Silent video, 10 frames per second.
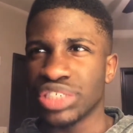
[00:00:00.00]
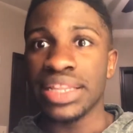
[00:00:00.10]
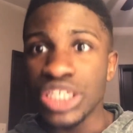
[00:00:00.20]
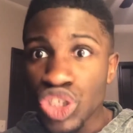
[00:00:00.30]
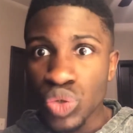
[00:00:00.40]

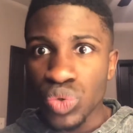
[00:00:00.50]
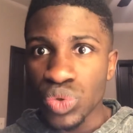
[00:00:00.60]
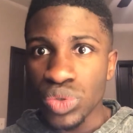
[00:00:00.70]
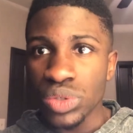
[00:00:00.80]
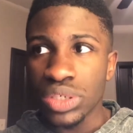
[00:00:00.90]
At this
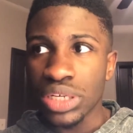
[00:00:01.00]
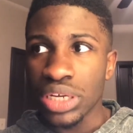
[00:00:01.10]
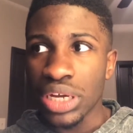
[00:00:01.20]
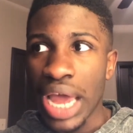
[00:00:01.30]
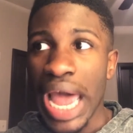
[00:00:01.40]
school,
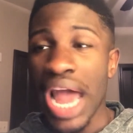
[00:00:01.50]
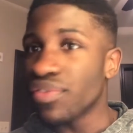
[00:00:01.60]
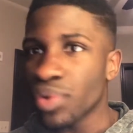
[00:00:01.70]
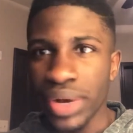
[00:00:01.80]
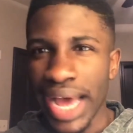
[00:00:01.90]

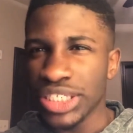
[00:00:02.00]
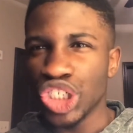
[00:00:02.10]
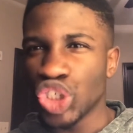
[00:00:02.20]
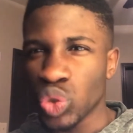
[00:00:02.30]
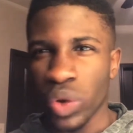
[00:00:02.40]
everyone has a
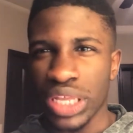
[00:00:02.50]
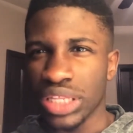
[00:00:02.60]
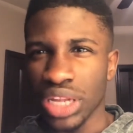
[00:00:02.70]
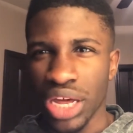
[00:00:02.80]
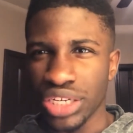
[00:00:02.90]

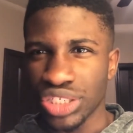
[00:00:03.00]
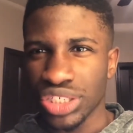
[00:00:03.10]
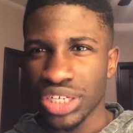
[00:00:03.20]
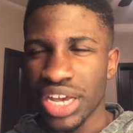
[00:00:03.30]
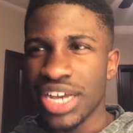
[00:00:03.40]
joint
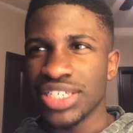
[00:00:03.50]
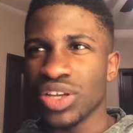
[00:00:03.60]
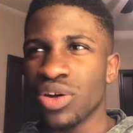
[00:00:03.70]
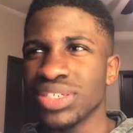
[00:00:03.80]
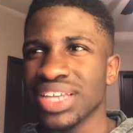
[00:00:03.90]
lunch.
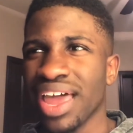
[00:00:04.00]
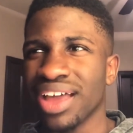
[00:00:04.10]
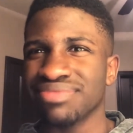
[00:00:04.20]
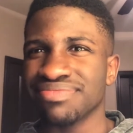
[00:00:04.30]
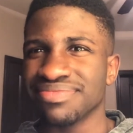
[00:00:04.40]
So I was like,